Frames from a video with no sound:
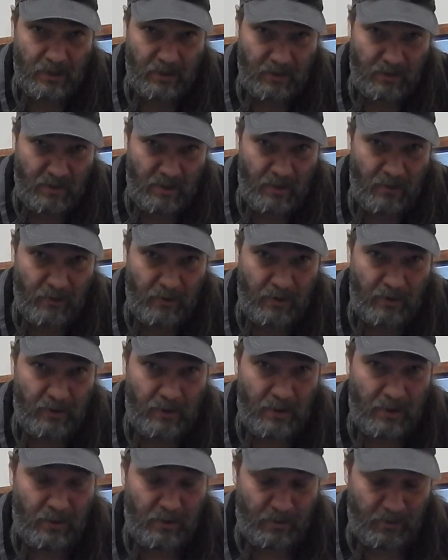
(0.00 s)
and caring
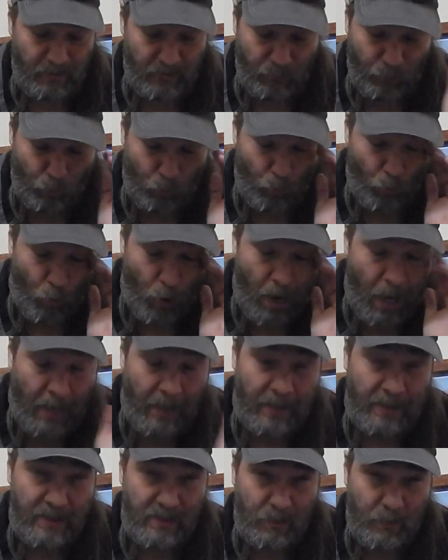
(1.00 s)
and
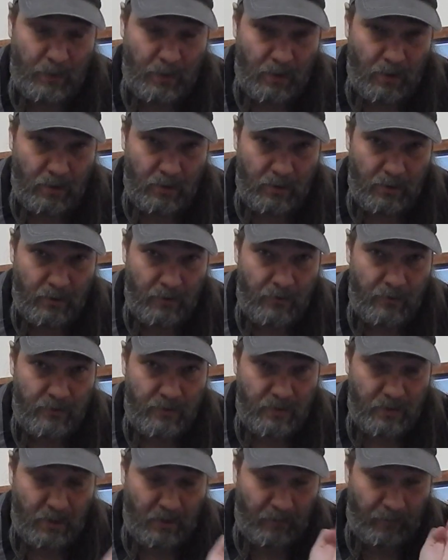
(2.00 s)
wise beyond
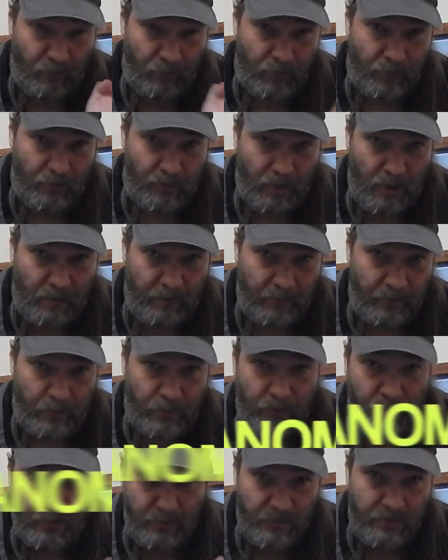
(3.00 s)
years. I've learned a lot from
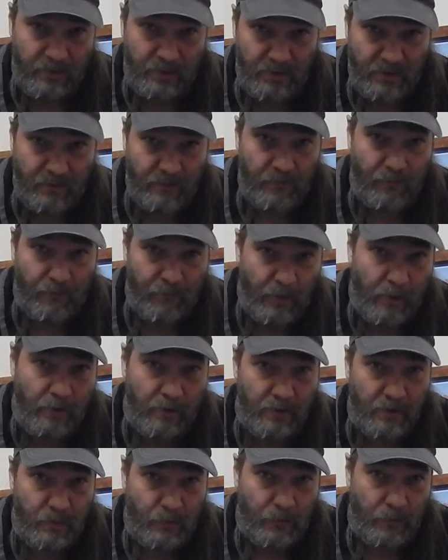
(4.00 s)
her. She's very
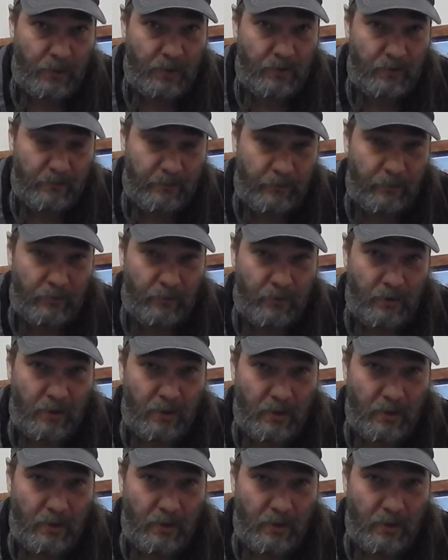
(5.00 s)
inspirational.